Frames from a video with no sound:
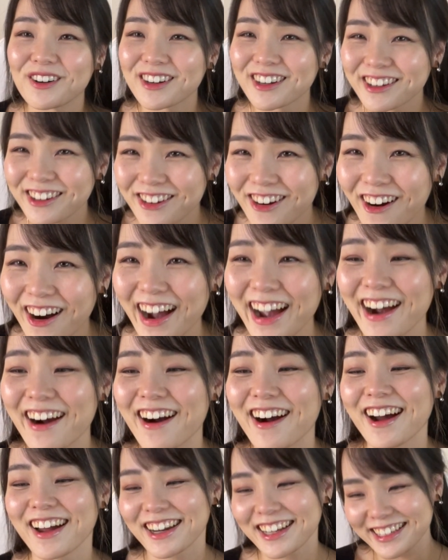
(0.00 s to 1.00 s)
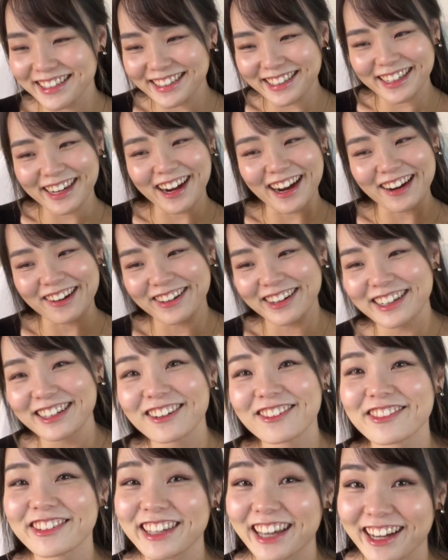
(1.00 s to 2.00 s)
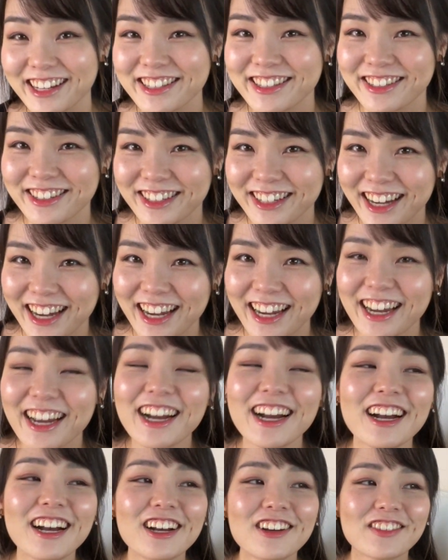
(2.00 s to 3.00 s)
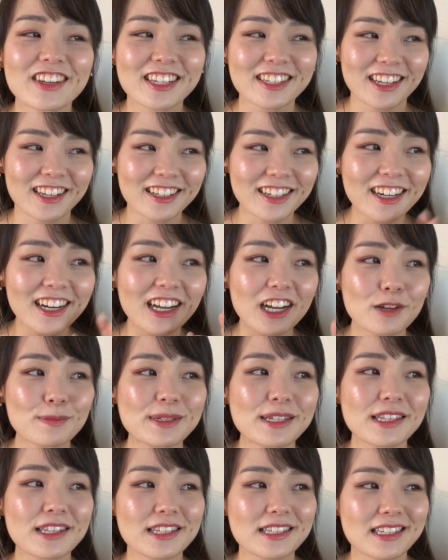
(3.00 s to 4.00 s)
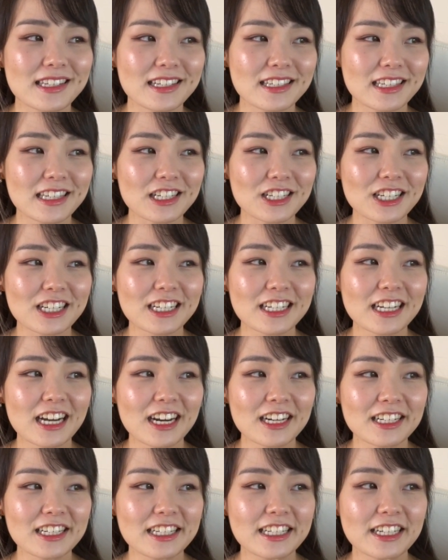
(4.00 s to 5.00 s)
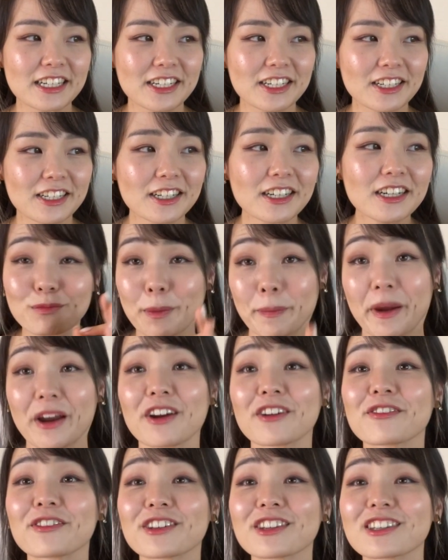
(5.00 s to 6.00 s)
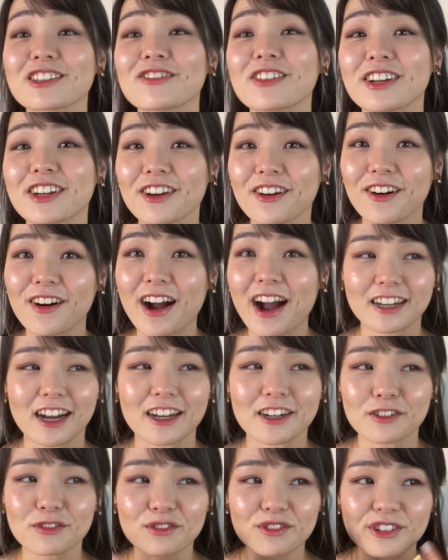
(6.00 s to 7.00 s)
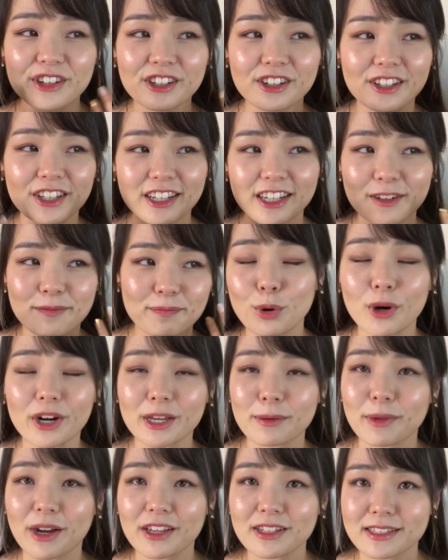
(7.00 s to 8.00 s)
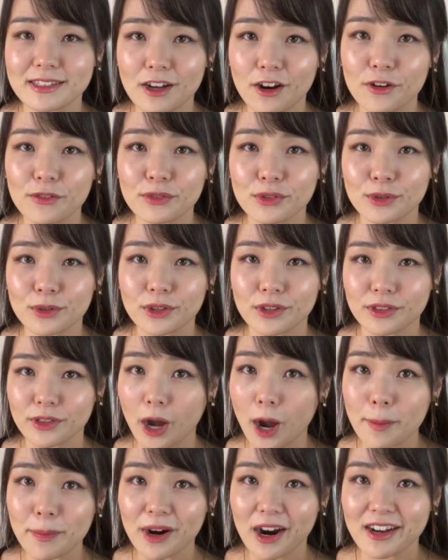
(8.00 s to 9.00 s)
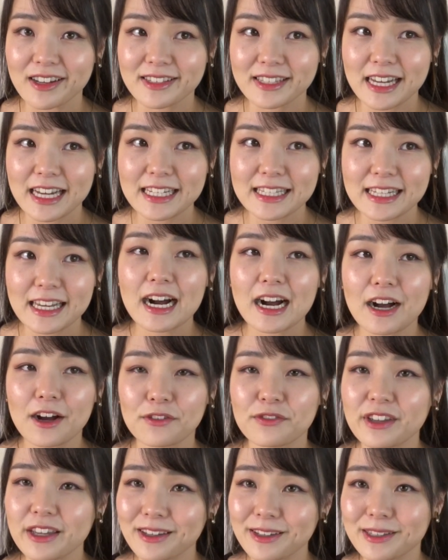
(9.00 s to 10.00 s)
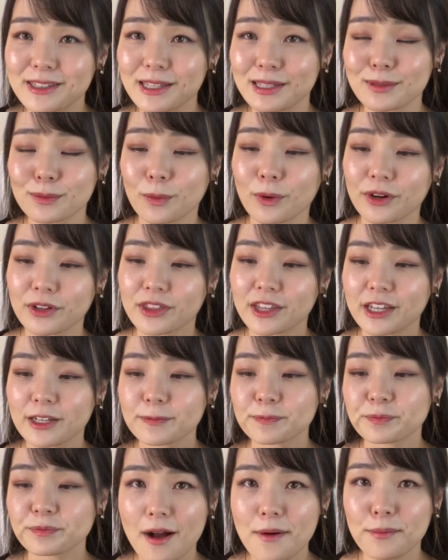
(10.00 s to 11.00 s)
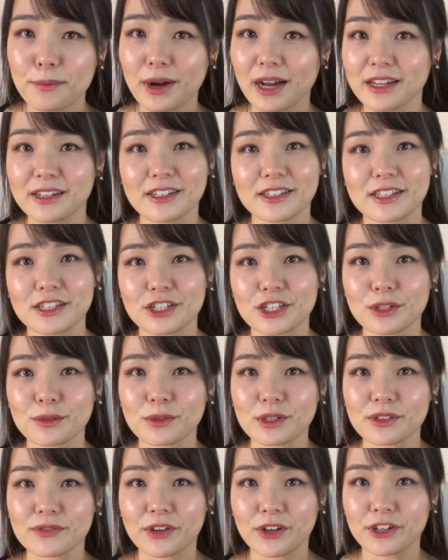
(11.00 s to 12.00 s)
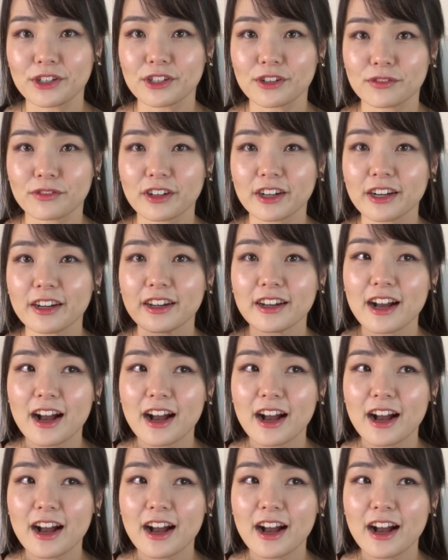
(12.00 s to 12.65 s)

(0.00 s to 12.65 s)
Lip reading: quite honestly, Irene of yesterday, because I didn't come to this decision until preparing for this video, kind of really putting myself through the thought process of, is this worth it? My decision was very different.